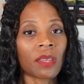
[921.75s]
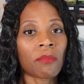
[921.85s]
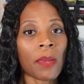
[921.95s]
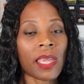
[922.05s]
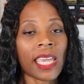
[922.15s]

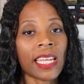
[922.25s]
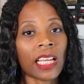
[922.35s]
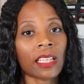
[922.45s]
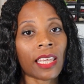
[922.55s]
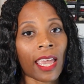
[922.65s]
Maybe he
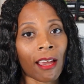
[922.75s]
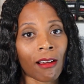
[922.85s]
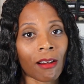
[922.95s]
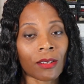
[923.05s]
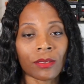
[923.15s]
didn't
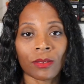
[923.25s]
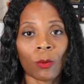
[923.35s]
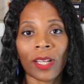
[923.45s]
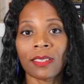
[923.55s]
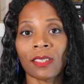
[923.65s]
care
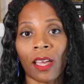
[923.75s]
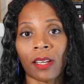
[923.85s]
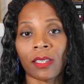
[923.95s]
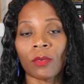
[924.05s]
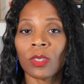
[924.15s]
what
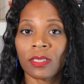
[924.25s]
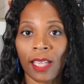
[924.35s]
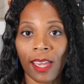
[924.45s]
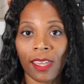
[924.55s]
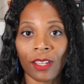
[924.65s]
son was
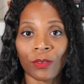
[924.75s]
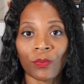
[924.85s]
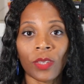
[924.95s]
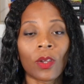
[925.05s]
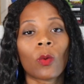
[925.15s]

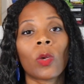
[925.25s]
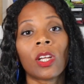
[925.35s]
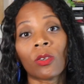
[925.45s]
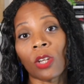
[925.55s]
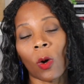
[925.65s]
taken. We
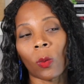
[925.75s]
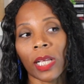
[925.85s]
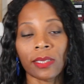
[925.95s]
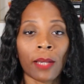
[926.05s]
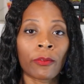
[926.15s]
don't know.
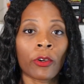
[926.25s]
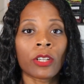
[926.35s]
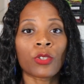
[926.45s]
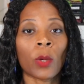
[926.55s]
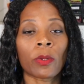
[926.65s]
That's up
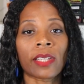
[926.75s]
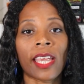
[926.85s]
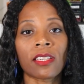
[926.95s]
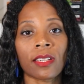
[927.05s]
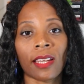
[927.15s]
for
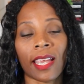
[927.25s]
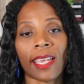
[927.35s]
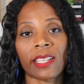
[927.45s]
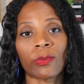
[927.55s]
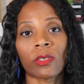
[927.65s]
interpretation, and I
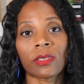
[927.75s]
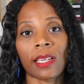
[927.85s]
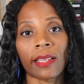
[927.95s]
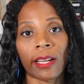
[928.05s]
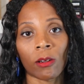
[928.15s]
guess we'll
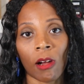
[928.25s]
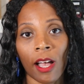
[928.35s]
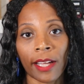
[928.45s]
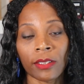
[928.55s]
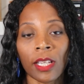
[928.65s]
see later
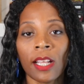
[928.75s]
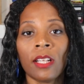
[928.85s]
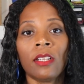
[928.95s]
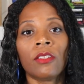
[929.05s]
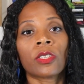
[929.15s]
on.
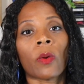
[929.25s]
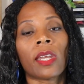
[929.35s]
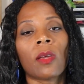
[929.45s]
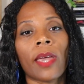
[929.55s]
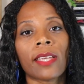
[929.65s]
So
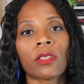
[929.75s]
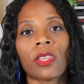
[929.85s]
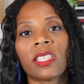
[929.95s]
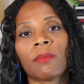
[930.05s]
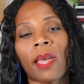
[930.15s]
anyway, so
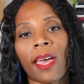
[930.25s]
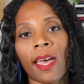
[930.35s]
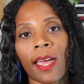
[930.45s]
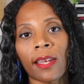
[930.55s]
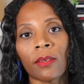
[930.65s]
this
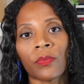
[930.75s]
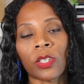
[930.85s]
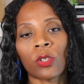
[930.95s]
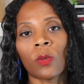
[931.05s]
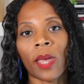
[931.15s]
man,
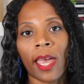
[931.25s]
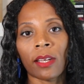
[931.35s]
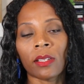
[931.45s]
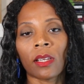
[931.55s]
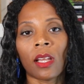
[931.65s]
the two
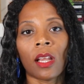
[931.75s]
men,